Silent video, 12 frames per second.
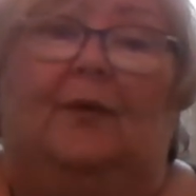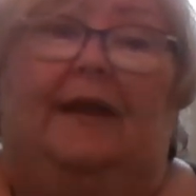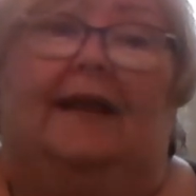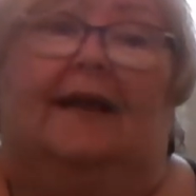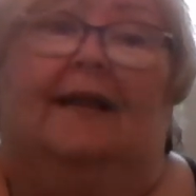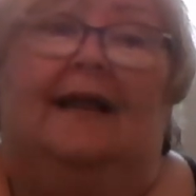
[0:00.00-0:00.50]

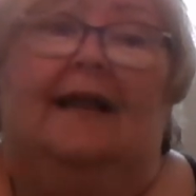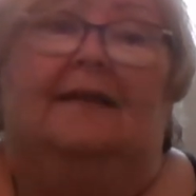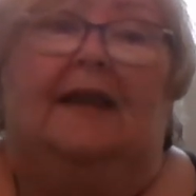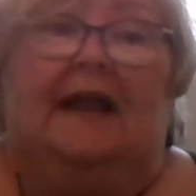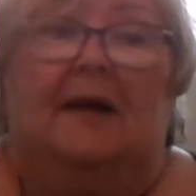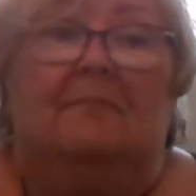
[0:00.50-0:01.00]
wing,
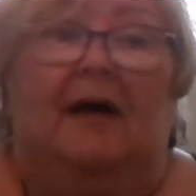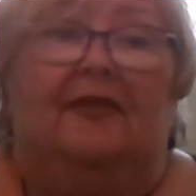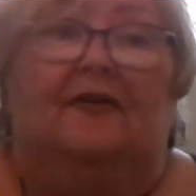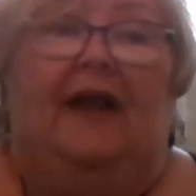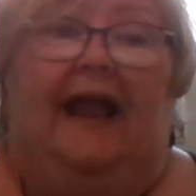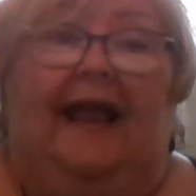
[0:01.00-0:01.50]
like a
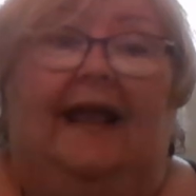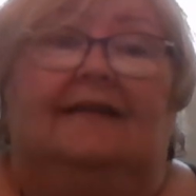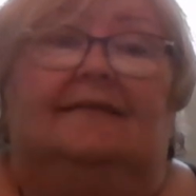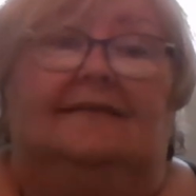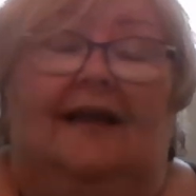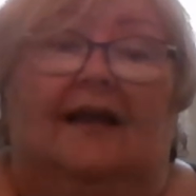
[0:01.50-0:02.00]
mother
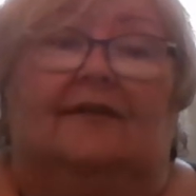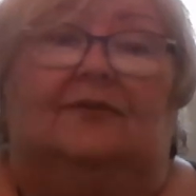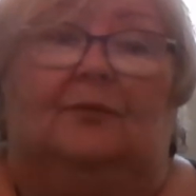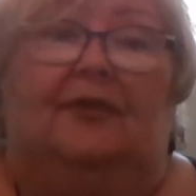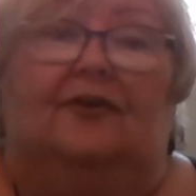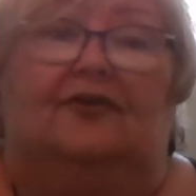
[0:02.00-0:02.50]
hen
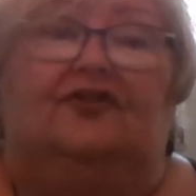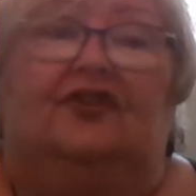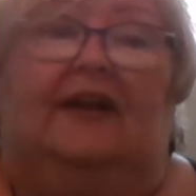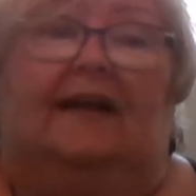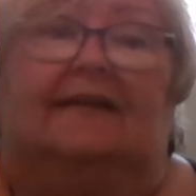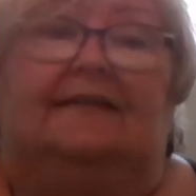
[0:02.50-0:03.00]
does with her
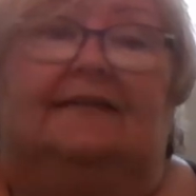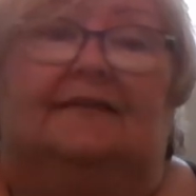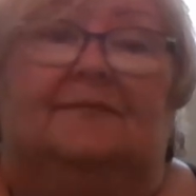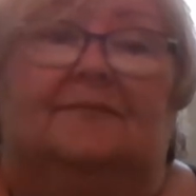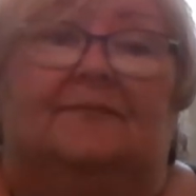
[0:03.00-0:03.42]
chicks.